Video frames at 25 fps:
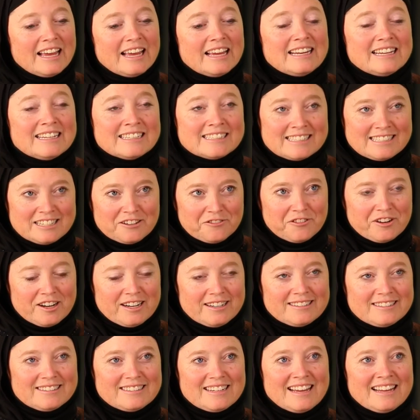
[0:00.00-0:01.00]
It is
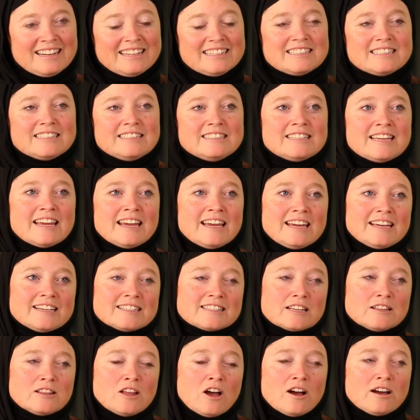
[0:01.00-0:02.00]
different and it
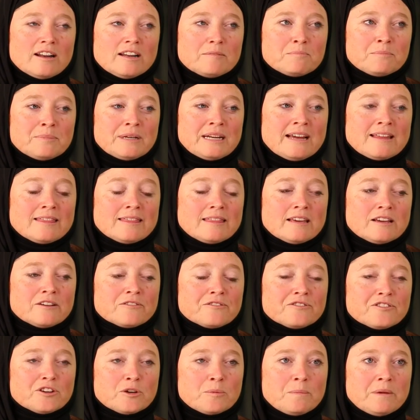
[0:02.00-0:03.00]
takes a lot, but I
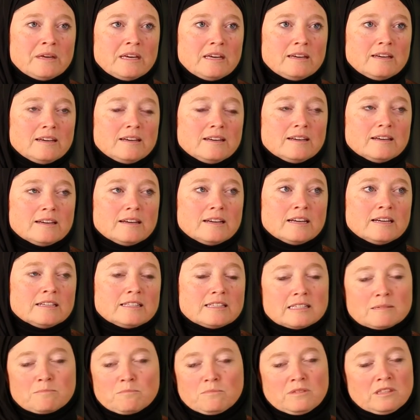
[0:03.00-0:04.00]
think for me,
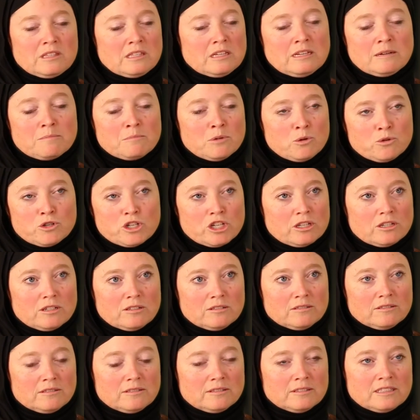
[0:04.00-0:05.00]
it's the
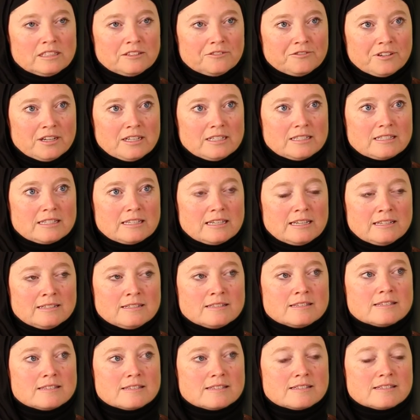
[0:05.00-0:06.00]
emotional difference.
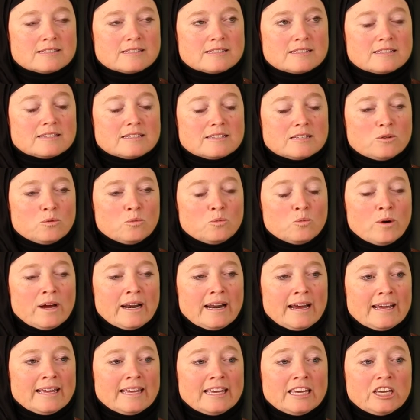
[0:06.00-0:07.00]
It's
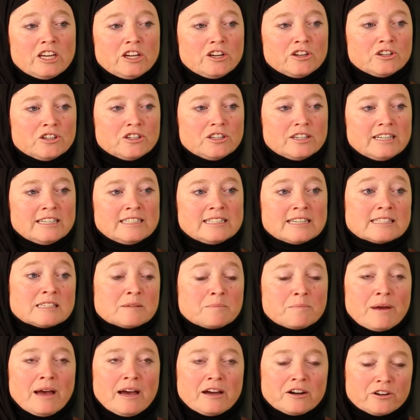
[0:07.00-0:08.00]
when I hear, it
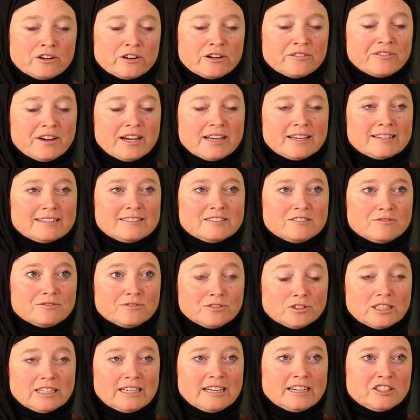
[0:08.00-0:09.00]
doesn't matter if I can
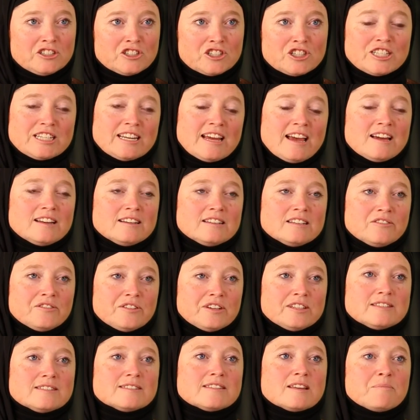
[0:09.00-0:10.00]
fully understand
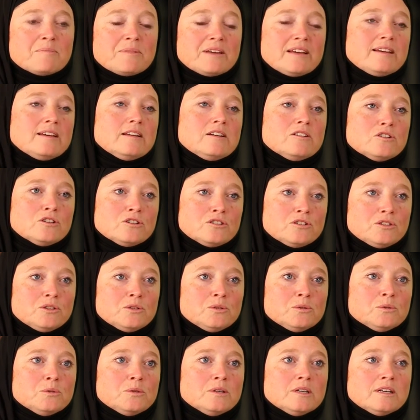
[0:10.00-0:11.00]
if it's something in
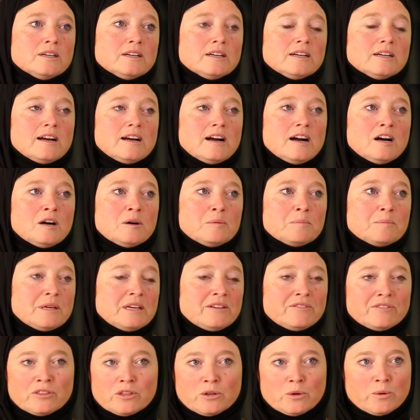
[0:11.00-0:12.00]
Urdu, um,
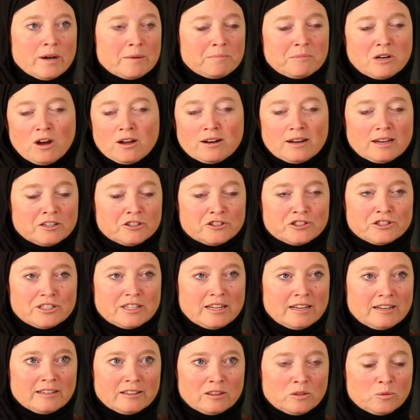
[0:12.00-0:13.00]
even though I'm not
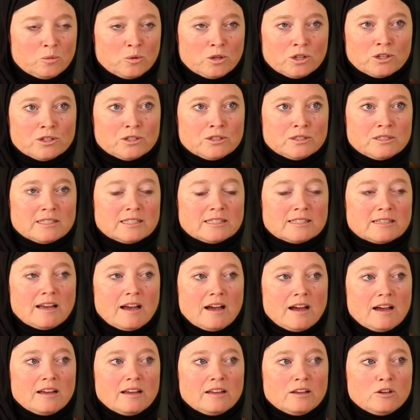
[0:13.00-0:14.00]
understanding the words,
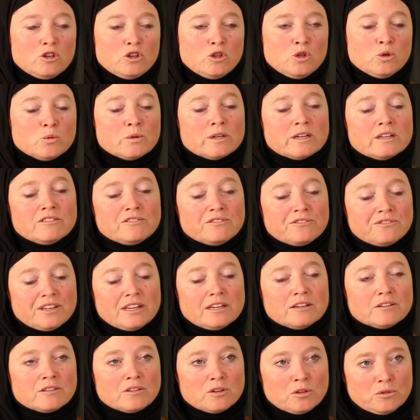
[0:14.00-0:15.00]
you can
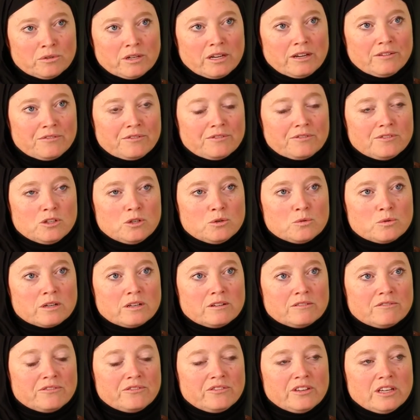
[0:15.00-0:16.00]
feel the grief. You
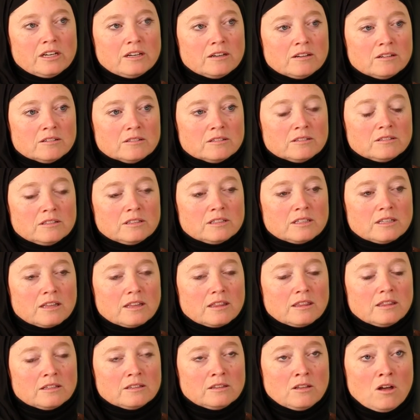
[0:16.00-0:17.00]
can feel
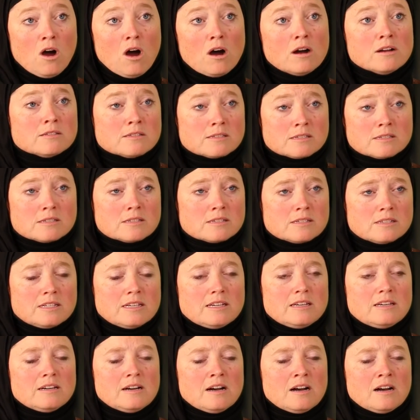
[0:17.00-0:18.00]
the loss
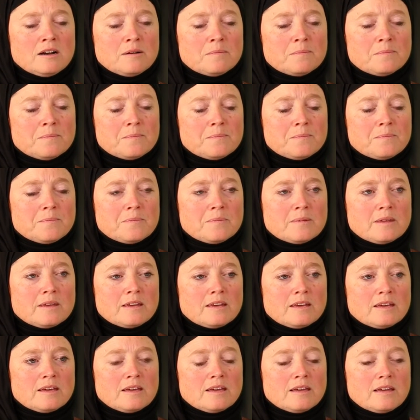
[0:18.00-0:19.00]
um,
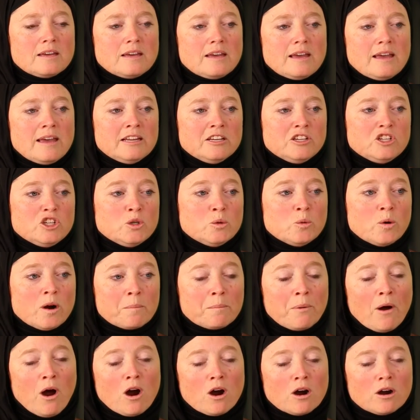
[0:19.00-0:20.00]
and you
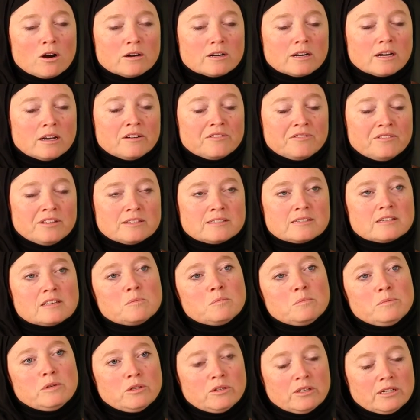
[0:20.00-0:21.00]
are part of this
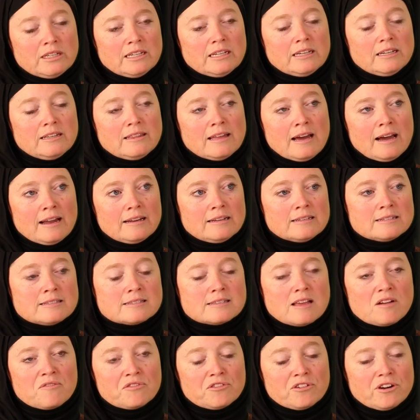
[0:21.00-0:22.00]
community that is
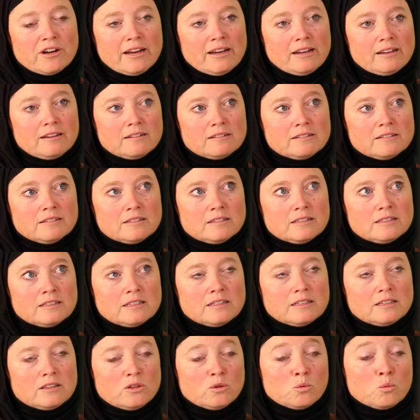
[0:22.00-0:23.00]
suffering
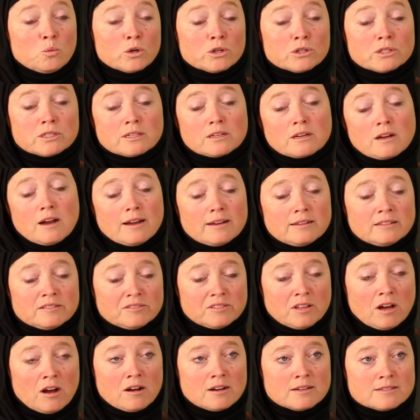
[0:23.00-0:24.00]
the worst kind
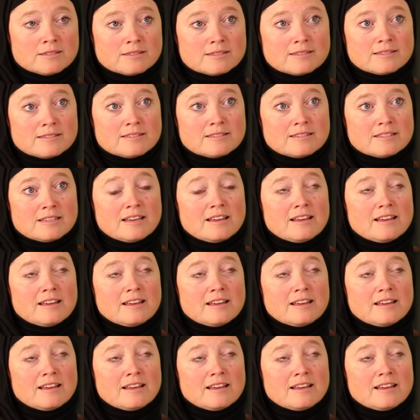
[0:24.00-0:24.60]
of loss,